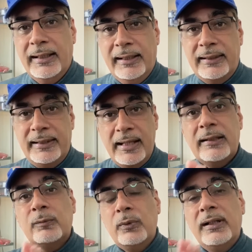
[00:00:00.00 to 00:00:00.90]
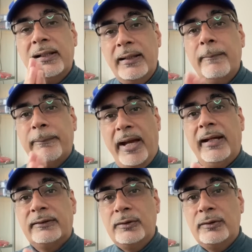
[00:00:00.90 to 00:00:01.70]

this will impact